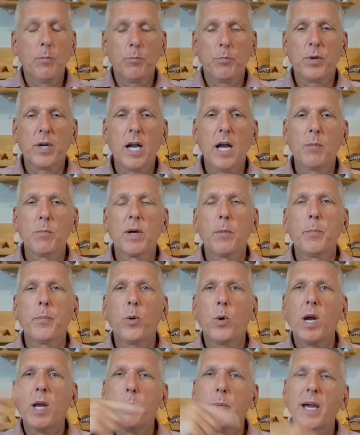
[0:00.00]
Brahma,
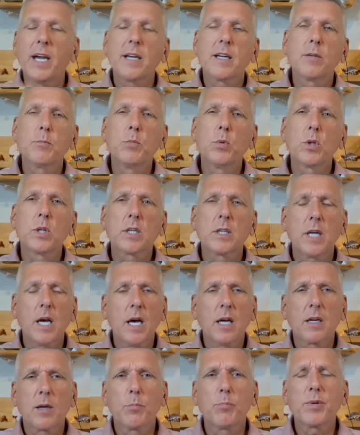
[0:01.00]
way back in
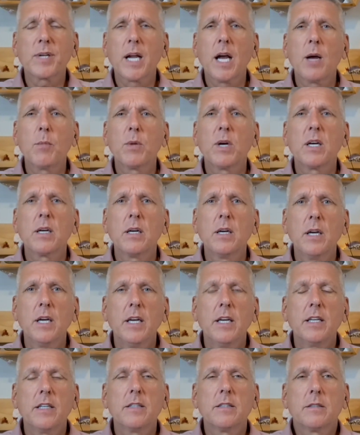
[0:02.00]
Muladhara, Brahma
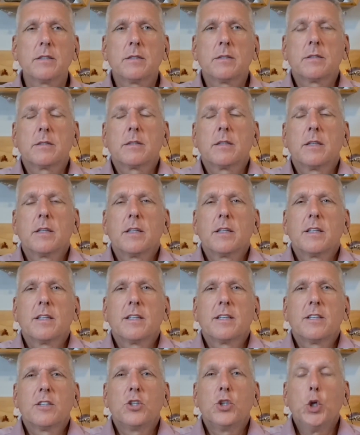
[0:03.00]
is
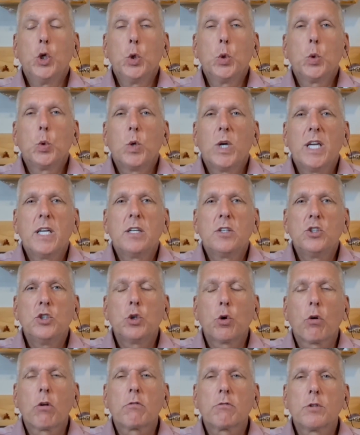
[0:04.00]
you in
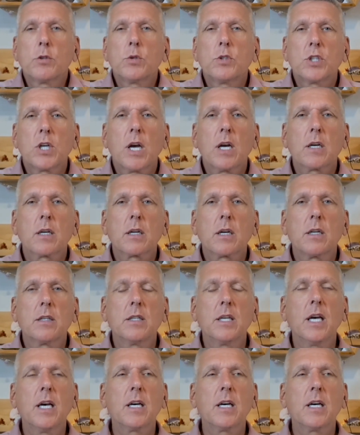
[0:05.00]
your root chakra.